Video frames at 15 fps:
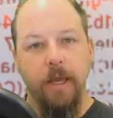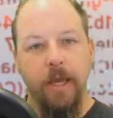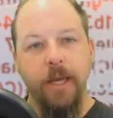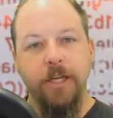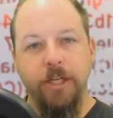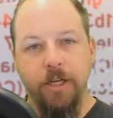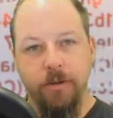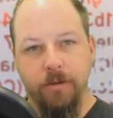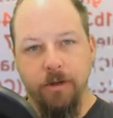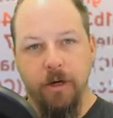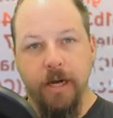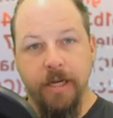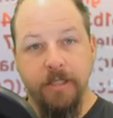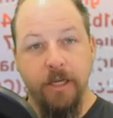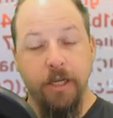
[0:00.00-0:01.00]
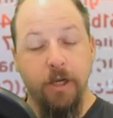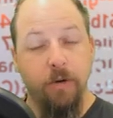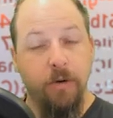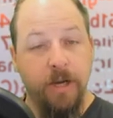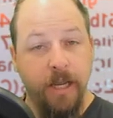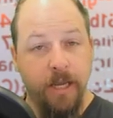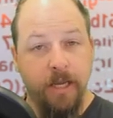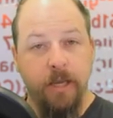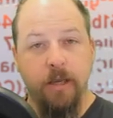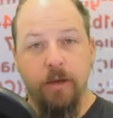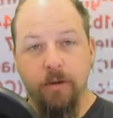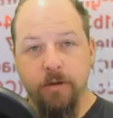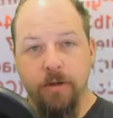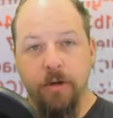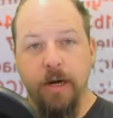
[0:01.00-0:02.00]
Each user has a unique
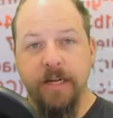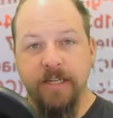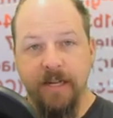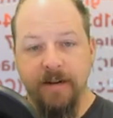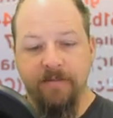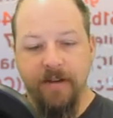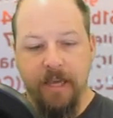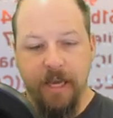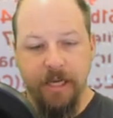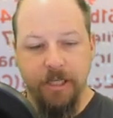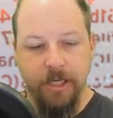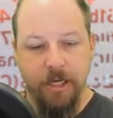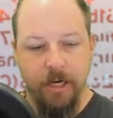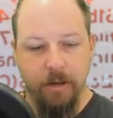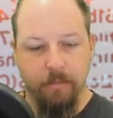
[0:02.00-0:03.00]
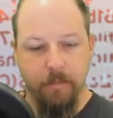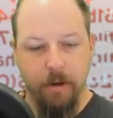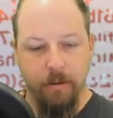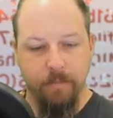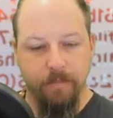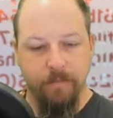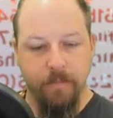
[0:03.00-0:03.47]
user identification number.